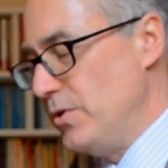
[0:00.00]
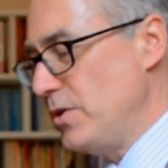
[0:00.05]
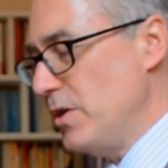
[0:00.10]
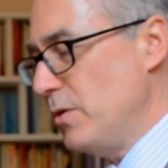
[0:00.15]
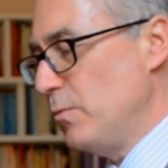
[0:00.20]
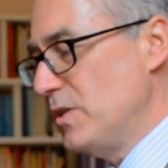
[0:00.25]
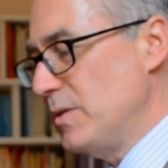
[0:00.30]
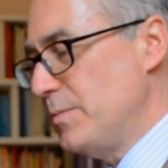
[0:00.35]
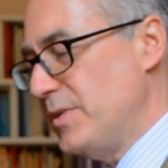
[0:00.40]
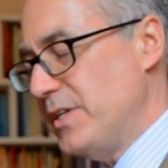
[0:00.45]
You
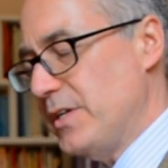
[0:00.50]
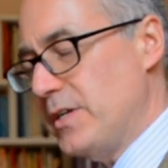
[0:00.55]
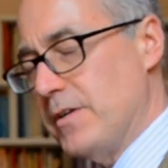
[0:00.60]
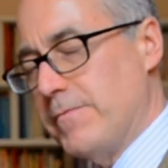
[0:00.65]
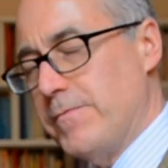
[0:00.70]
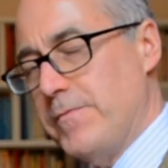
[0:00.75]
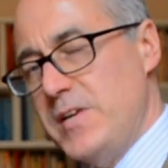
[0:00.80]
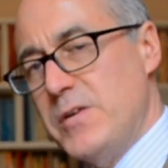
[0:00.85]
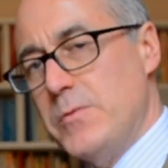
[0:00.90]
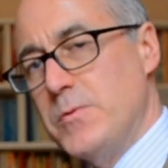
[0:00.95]
don't want a
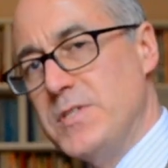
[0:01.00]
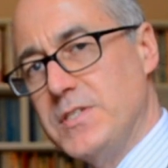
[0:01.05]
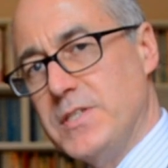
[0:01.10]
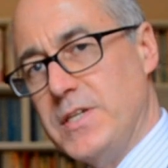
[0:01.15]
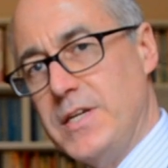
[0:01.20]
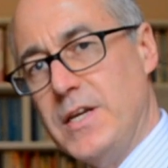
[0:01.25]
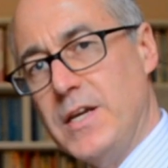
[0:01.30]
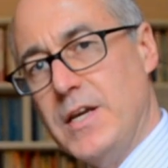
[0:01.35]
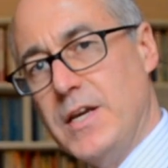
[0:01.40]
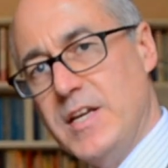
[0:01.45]
particular
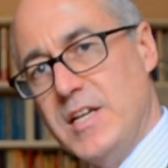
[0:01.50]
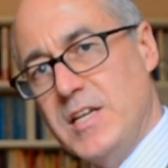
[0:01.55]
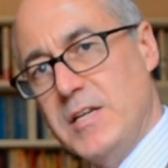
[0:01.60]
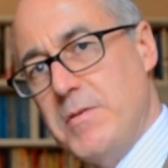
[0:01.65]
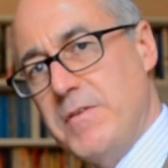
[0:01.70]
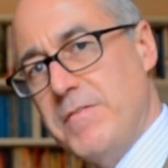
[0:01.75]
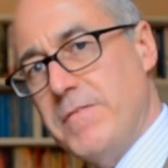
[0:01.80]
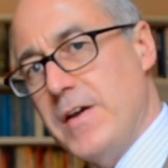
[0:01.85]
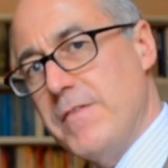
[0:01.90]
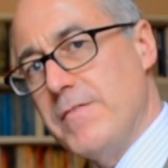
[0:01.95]
frequency to
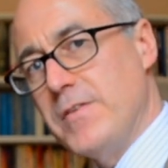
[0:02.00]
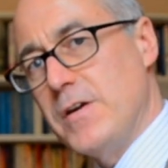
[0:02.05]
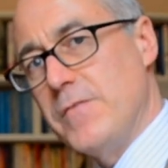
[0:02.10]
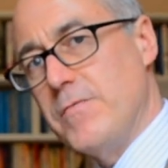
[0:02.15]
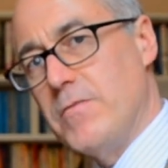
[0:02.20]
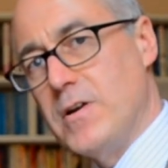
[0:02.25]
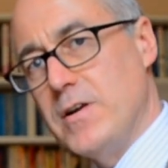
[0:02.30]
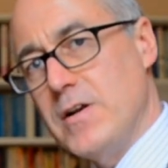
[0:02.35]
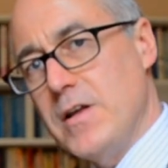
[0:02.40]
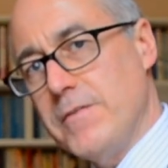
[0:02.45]
be favoured
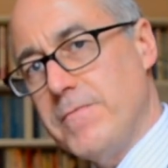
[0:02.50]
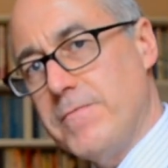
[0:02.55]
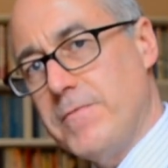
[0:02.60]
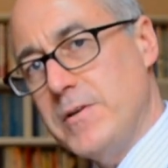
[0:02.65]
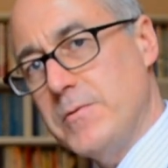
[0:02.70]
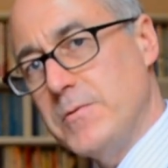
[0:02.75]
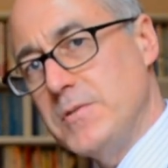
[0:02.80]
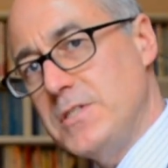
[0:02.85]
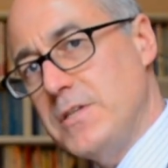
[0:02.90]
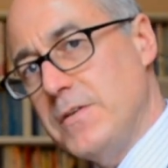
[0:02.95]
over another
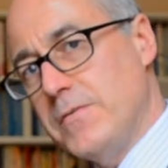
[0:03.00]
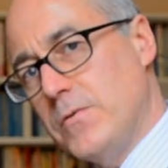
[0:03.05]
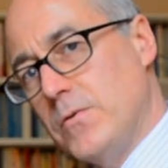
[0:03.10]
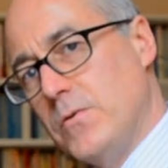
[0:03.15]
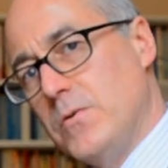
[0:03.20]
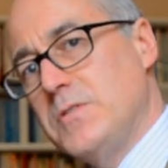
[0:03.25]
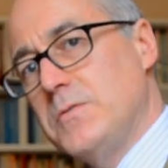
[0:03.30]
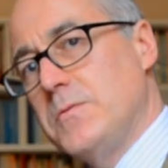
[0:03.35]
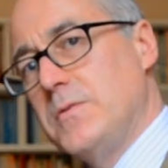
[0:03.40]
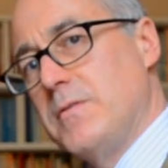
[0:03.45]
frequency, of
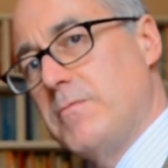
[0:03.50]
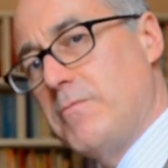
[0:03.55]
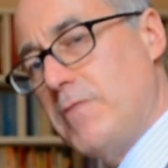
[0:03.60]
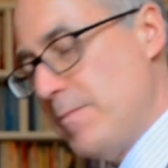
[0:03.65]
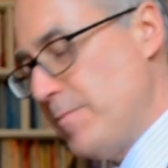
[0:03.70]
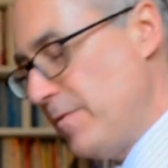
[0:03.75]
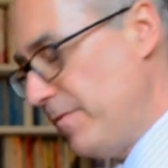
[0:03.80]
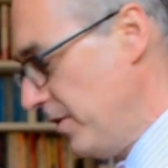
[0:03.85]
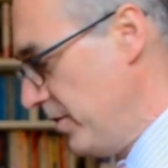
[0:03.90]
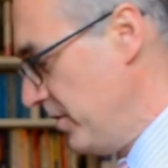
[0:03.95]
course, when the
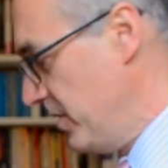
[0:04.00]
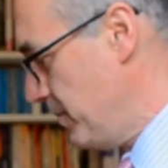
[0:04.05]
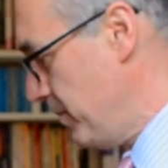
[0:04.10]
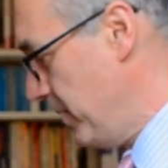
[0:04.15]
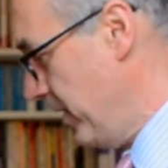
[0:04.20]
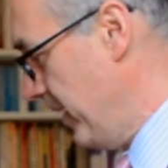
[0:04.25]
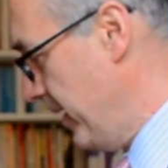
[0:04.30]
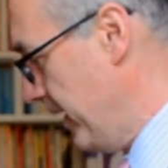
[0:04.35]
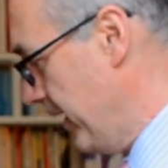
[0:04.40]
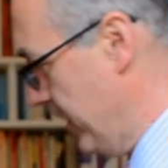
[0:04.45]
gramophone is
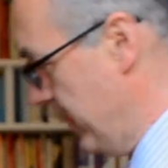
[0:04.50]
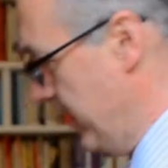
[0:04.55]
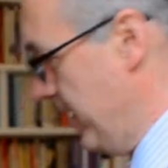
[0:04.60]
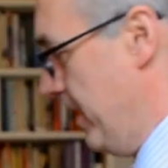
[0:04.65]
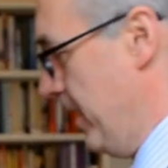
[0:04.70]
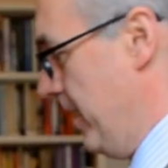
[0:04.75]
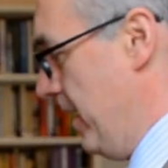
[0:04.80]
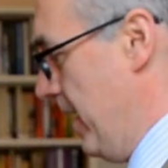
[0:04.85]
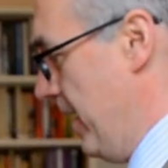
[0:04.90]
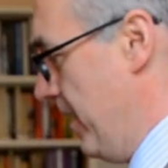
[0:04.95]
playing,
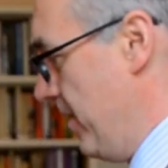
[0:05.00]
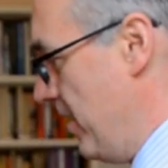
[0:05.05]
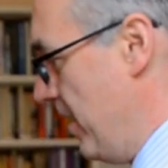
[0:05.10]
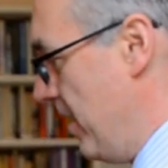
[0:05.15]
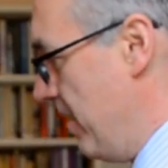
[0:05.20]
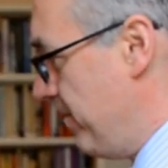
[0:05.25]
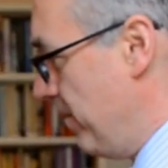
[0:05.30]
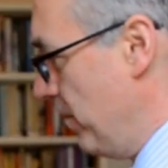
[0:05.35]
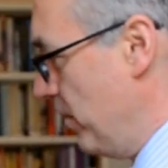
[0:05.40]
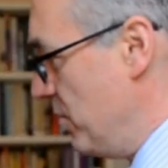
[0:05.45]
and
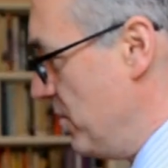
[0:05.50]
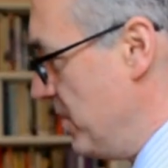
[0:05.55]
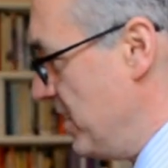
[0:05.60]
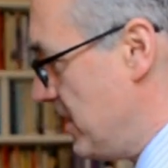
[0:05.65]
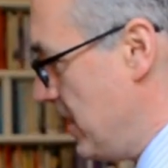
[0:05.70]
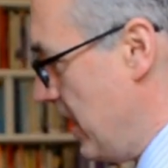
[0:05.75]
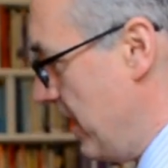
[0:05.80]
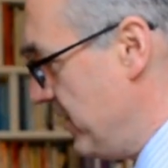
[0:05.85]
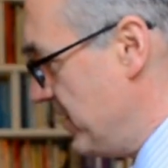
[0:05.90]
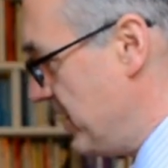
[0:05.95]
therefore you
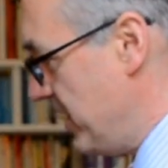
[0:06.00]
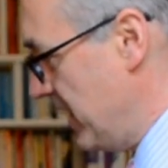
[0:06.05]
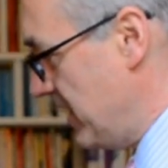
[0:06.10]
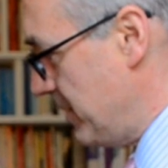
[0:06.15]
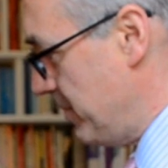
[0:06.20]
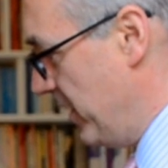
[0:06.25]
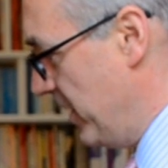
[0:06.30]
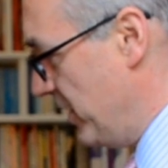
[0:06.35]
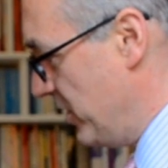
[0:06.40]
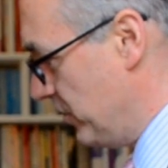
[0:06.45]
need to have this
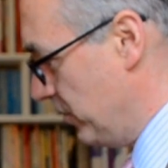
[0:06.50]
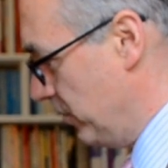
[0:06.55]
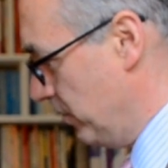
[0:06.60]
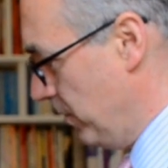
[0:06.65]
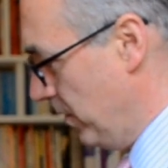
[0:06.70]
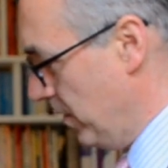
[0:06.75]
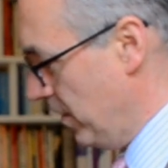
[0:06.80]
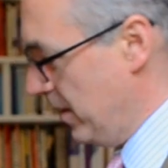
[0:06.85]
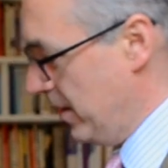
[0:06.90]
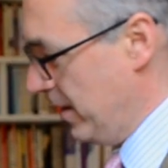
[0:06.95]
exponential
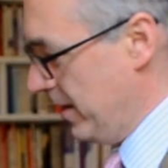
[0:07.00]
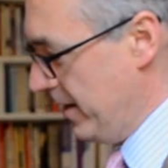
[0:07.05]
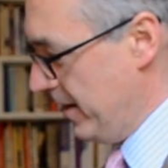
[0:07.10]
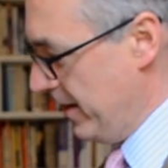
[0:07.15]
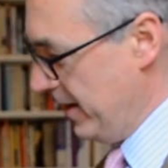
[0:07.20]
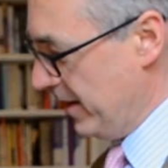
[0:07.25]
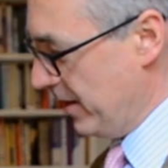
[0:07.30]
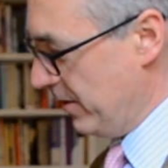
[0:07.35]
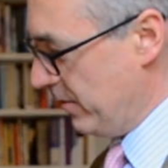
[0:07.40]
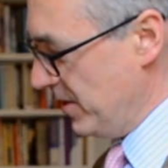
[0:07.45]

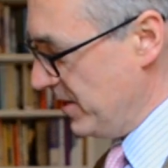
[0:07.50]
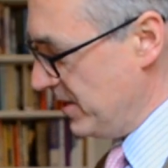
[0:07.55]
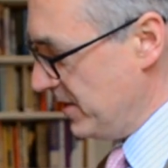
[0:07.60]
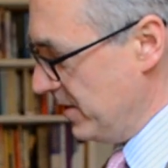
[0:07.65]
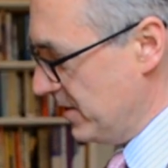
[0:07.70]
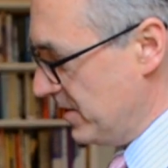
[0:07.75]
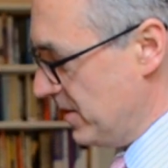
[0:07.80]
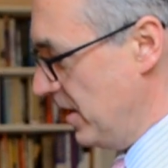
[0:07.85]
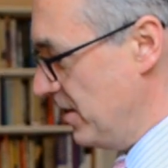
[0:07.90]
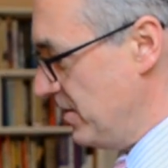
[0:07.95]
increase
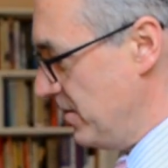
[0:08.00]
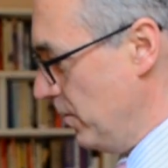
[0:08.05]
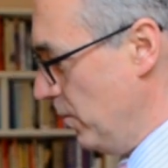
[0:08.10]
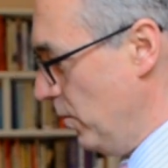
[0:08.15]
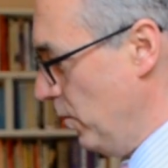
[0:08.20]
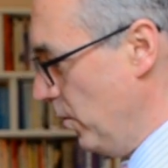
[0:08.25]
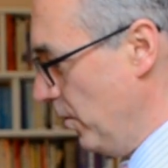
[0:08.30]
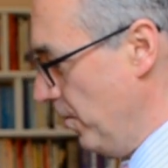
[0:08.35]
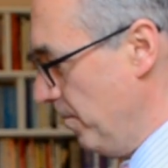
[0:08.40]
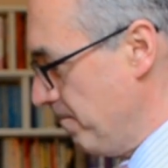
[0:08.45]
in the size of the
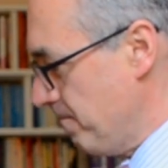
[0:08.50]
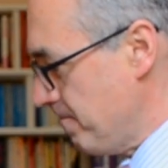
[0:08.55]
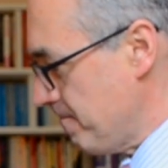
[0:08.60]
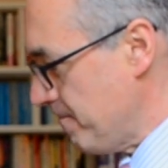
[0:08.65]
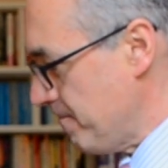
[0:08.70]
horn.